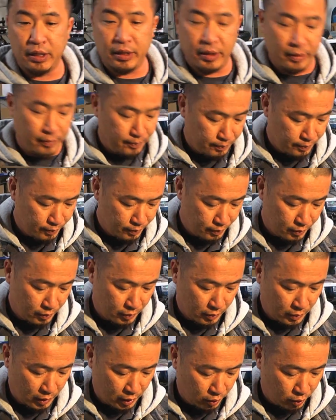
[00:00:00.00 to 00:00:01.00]
a
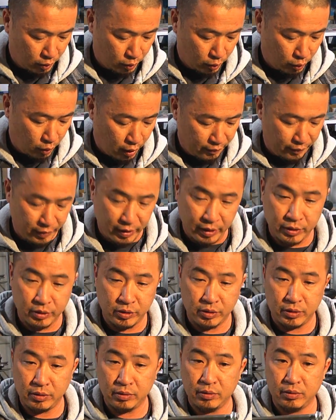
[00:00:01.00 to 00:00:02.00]

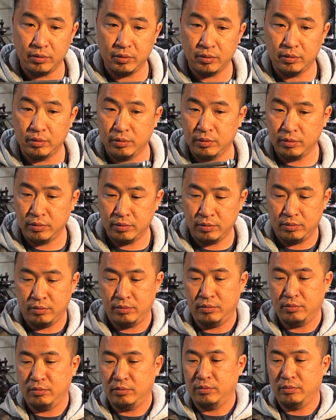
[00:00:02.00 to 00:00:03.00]
12-inch
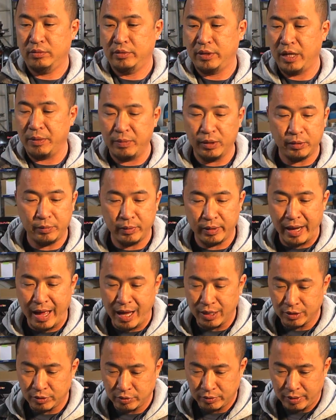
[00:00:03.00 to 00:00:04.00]
10mm
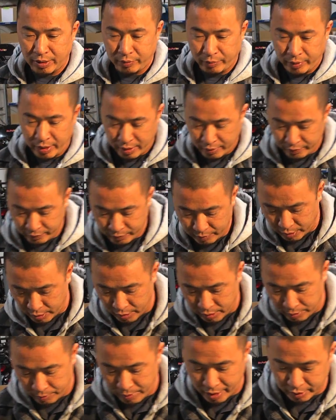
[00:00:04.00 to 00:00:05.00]
axle that we have,
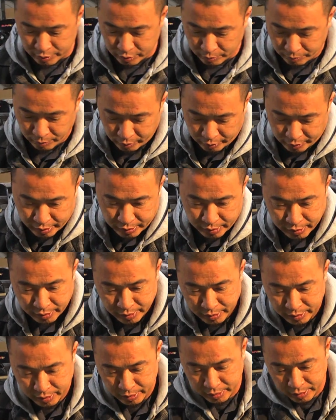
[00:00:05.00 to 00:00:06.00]
axle bolt here.
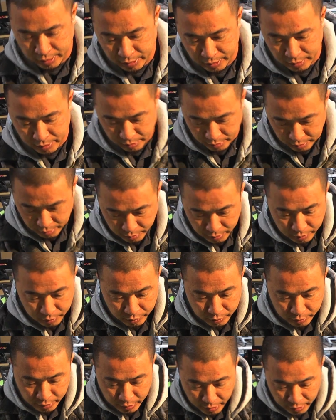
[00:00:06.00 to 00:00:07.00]

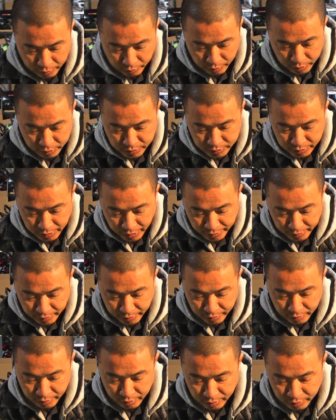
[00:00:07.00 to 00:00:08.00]
Kind of want to slide
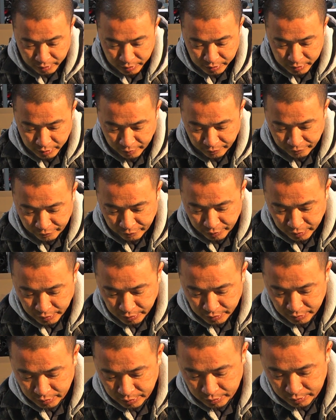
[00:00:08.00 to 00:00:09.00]
it in on this side
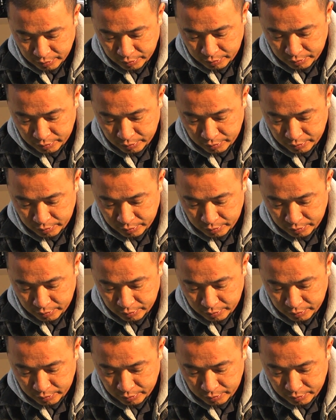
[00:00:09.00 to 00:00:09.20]
first. And